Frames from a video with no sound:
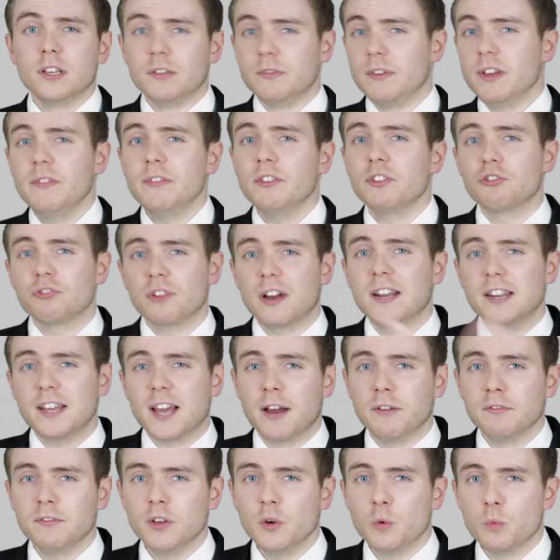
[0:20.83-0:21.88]
You've even tried
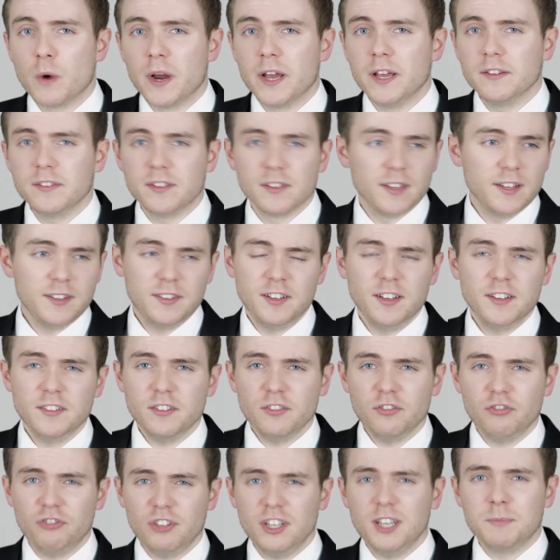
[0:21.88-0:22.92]
counting whales and listening
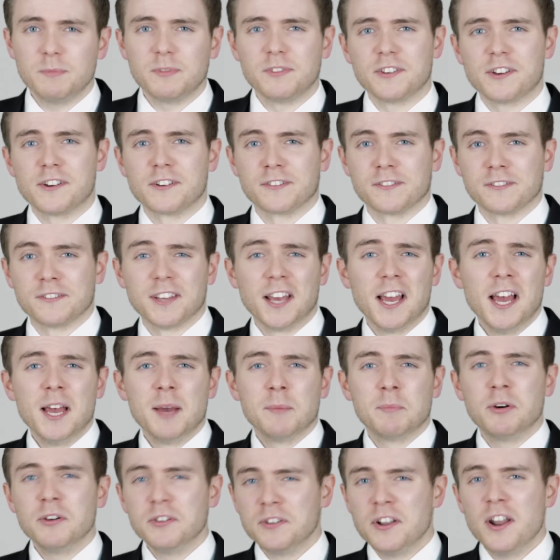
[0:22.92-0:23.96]
to sheep songs,
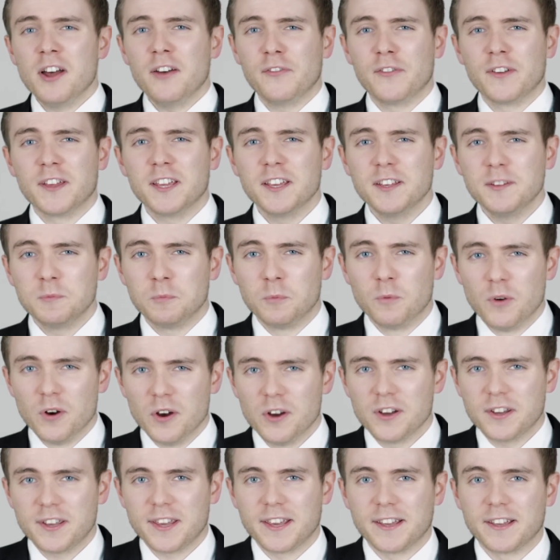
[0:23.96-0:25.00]
but nothing is
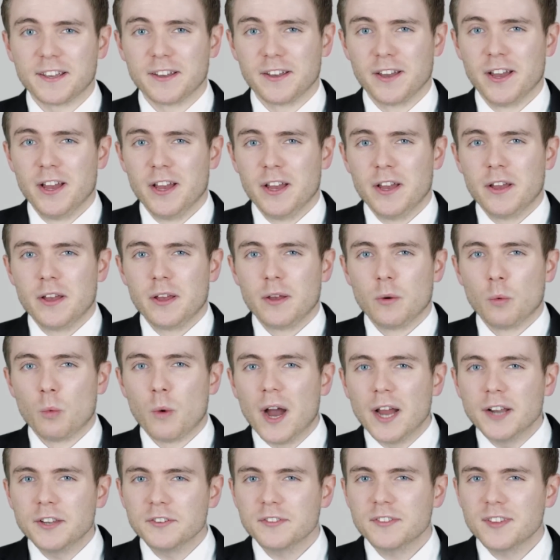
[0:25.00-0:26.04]
working.
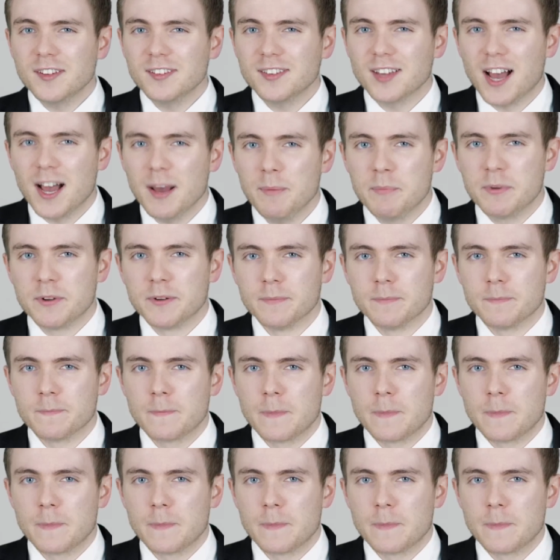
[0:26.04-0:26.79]
Why does this happen?